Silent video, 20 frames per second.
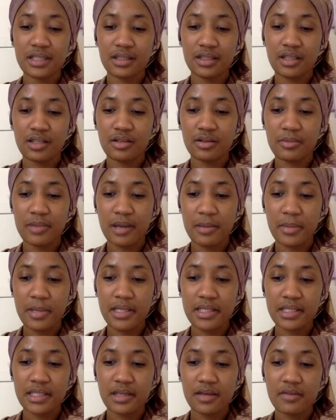and dinner by
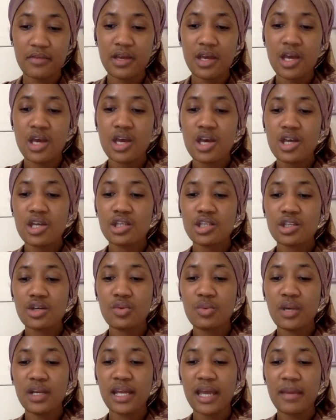myself. So
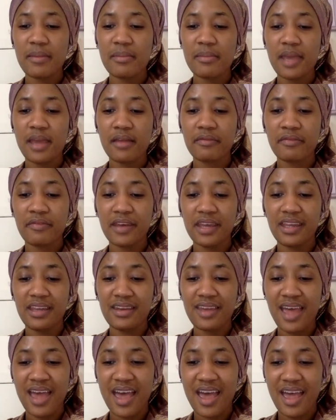when I met Faye,
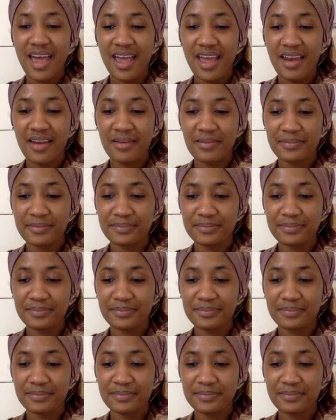that.